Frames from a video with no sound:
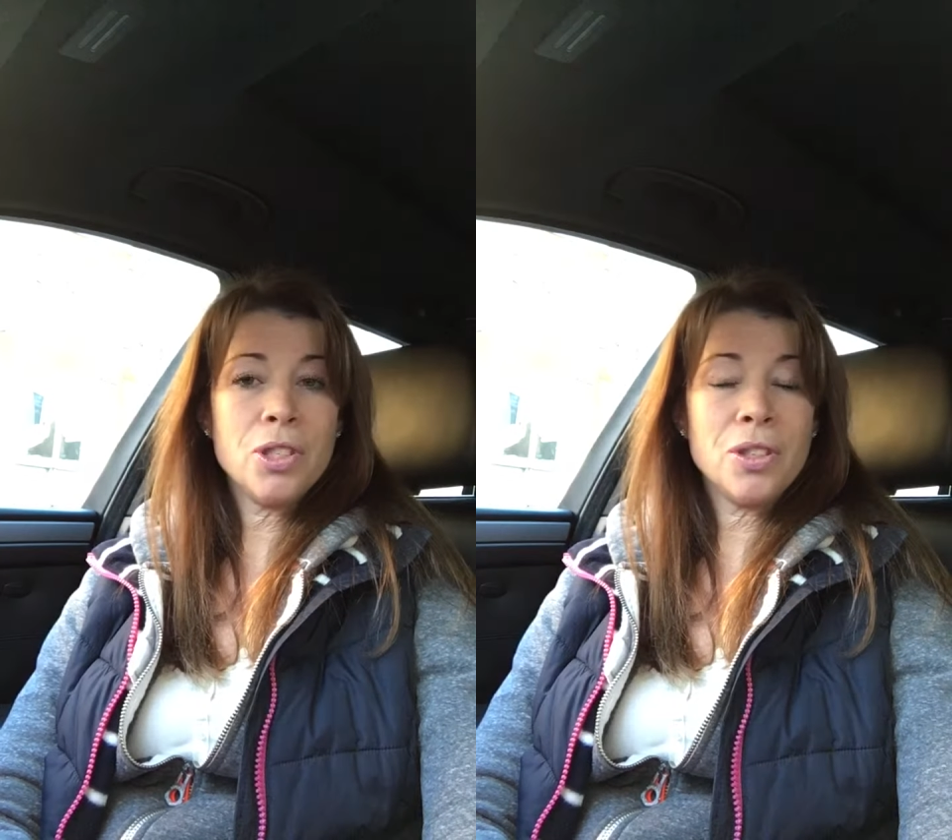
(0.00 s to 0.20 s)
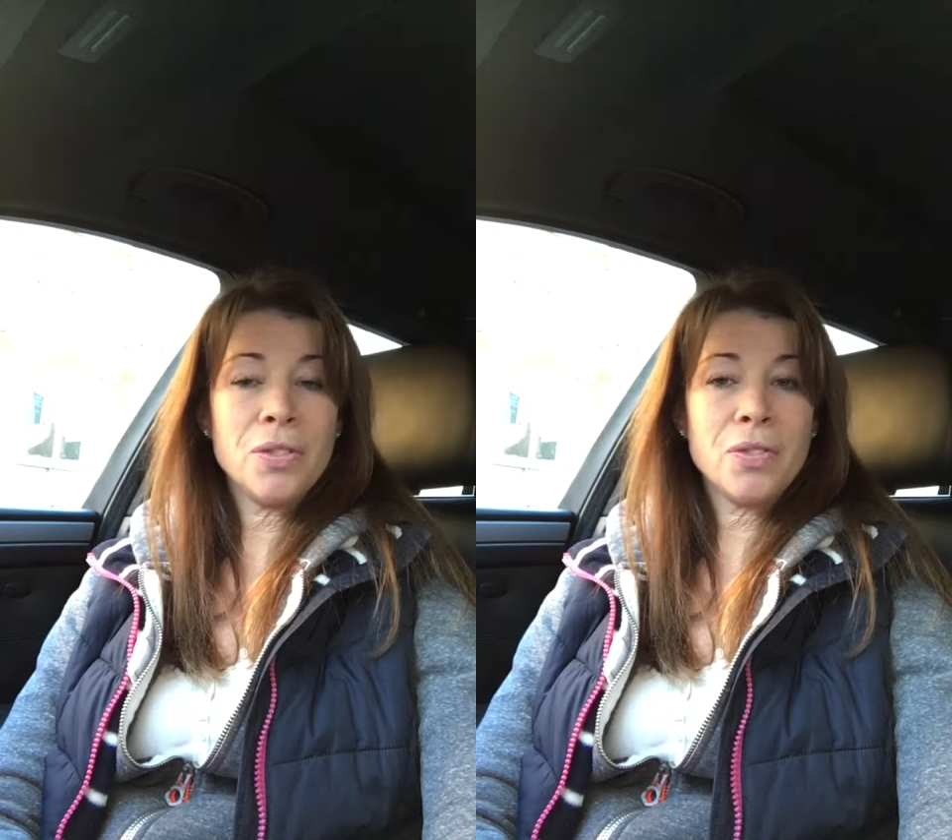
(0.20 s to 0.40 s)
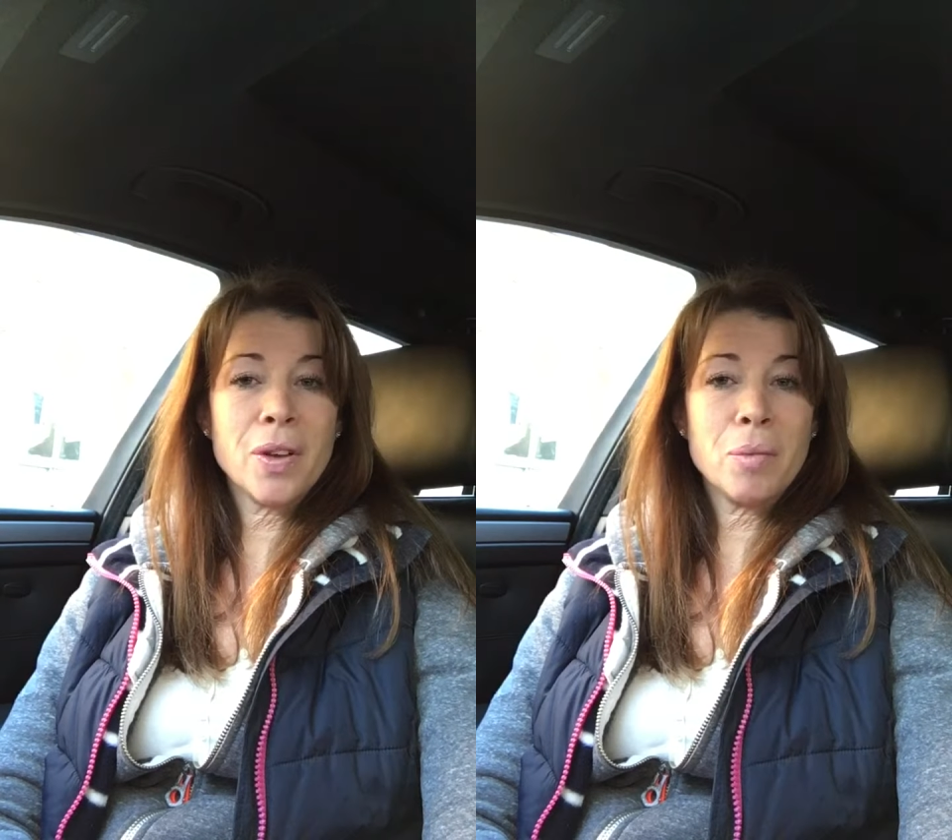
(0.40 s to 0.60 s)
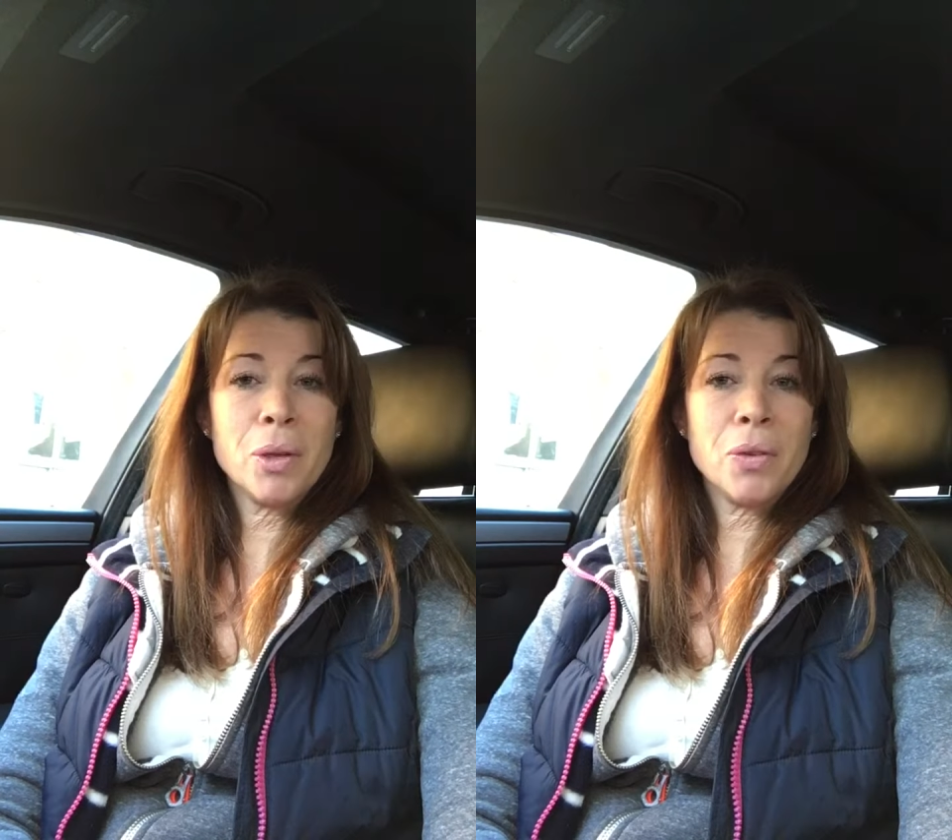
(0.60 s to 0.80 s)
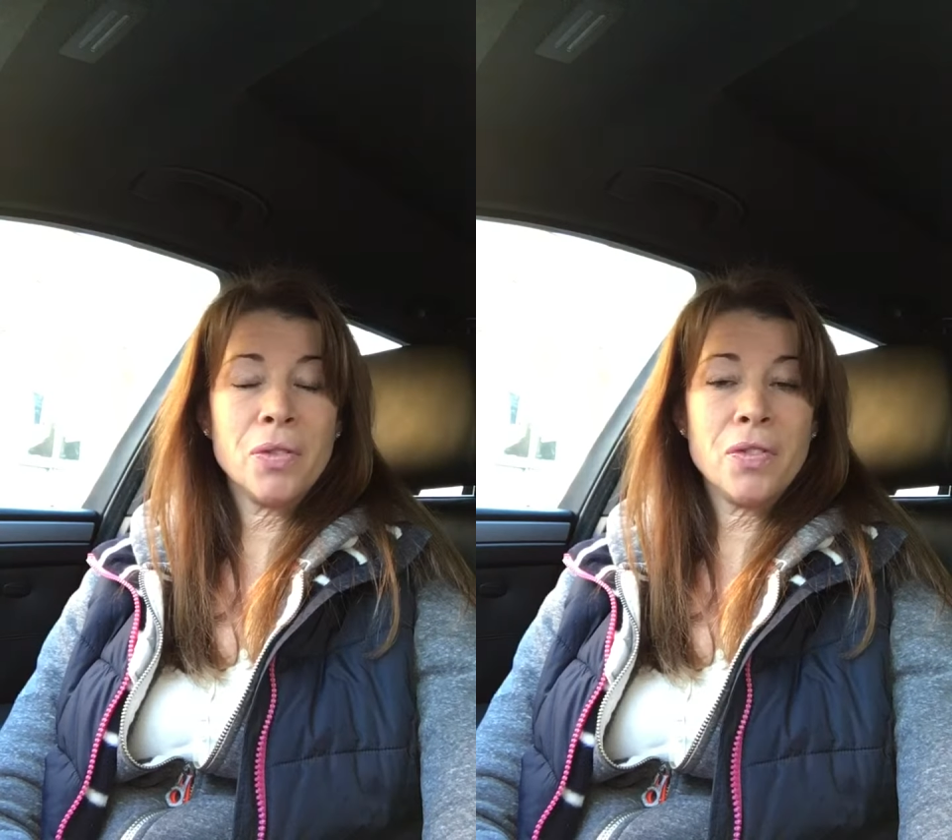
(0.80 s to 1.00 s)
You can find
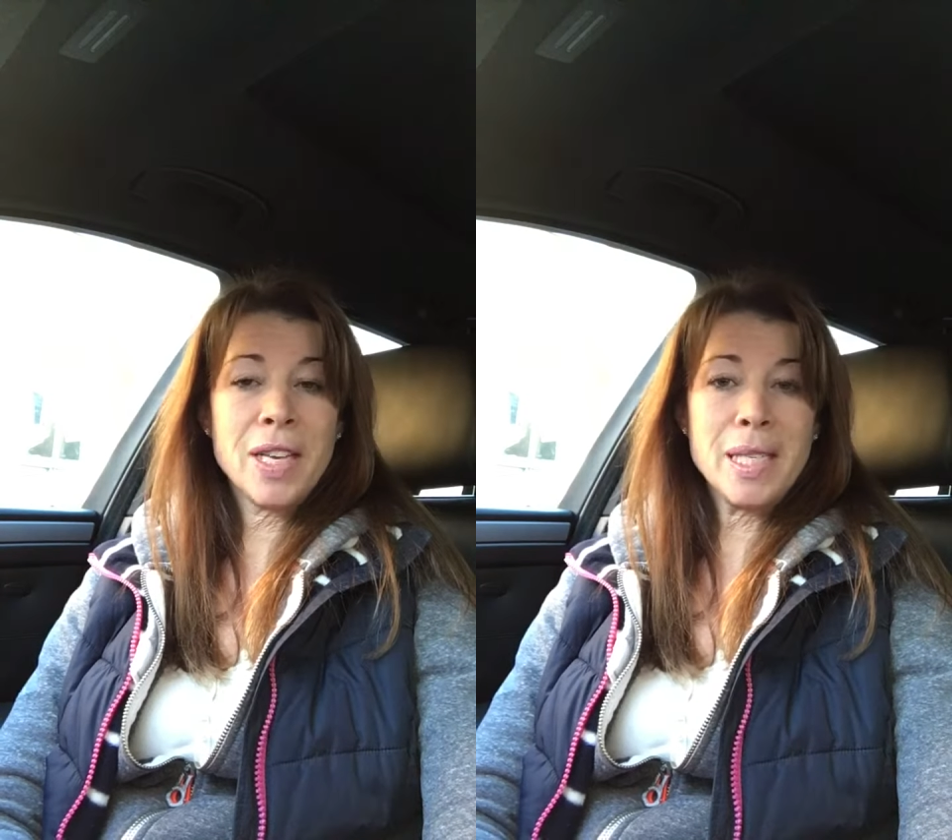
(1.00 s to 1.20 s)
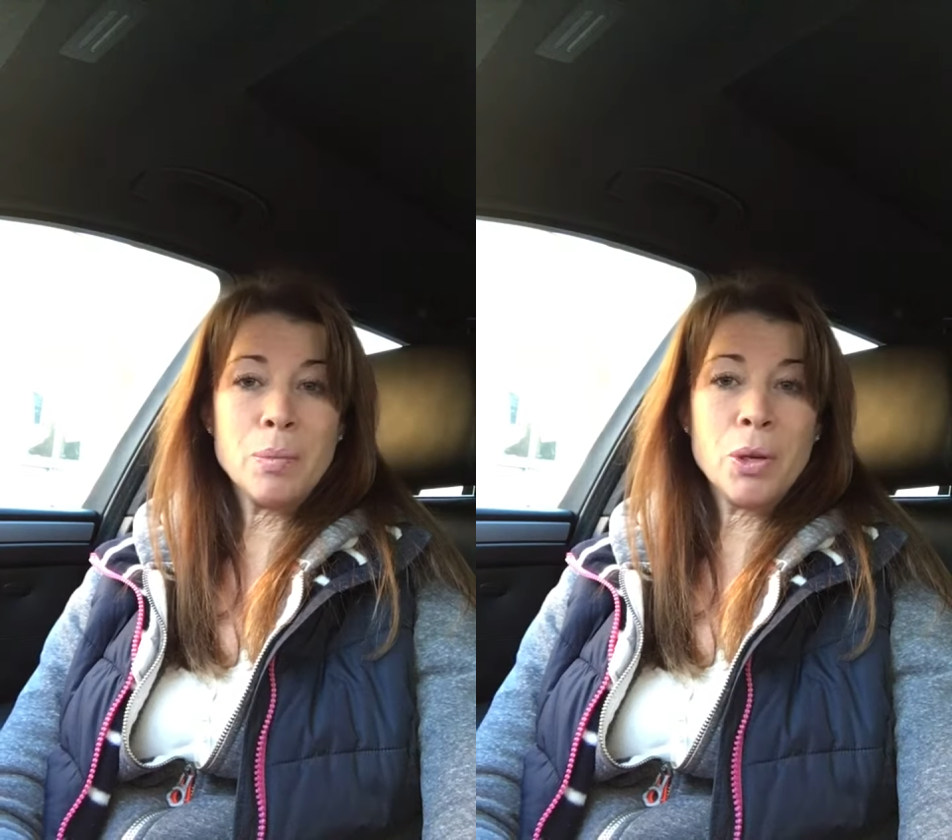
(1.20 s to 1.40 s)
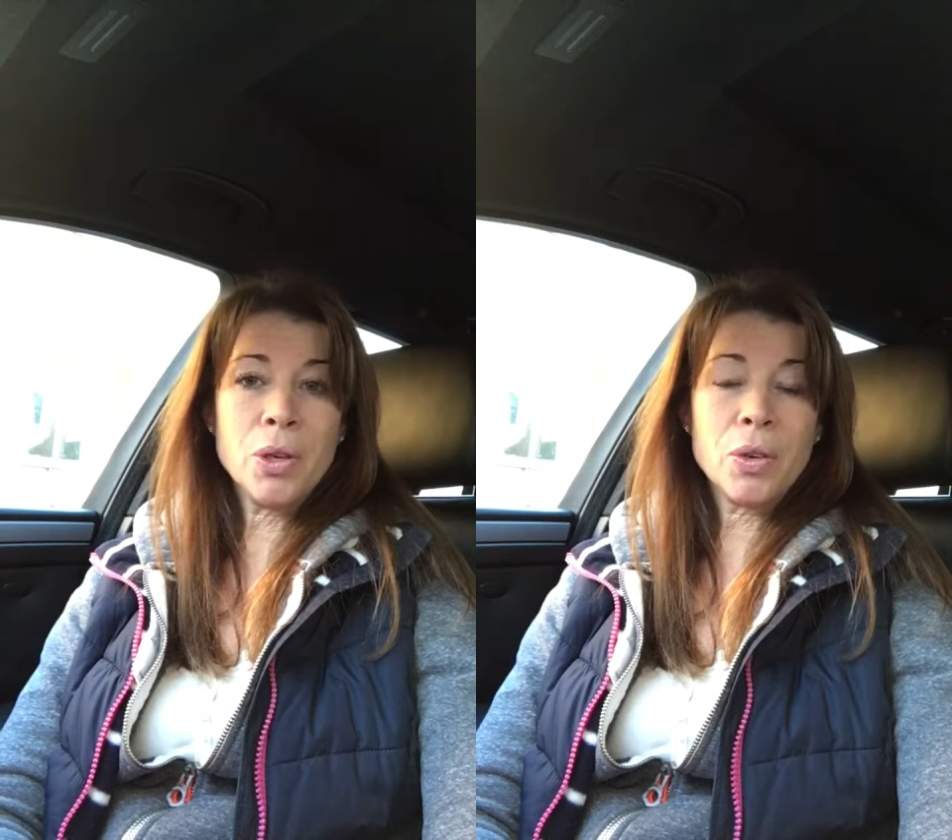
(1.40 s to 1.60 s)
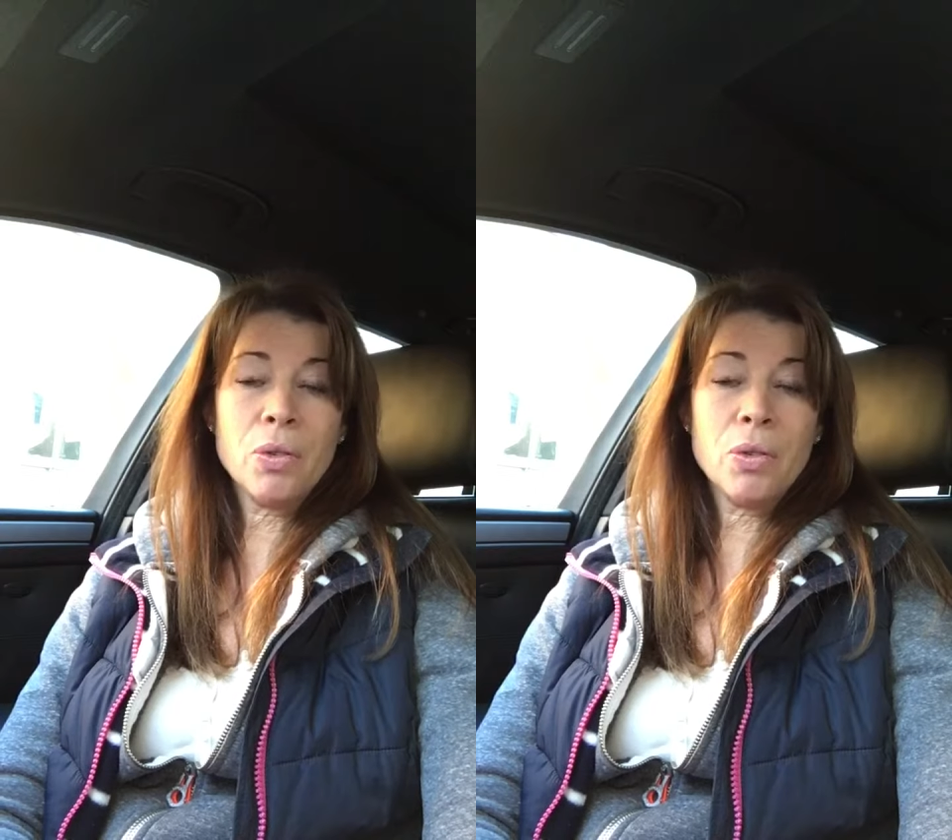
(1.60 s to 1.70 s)
me on Facebook.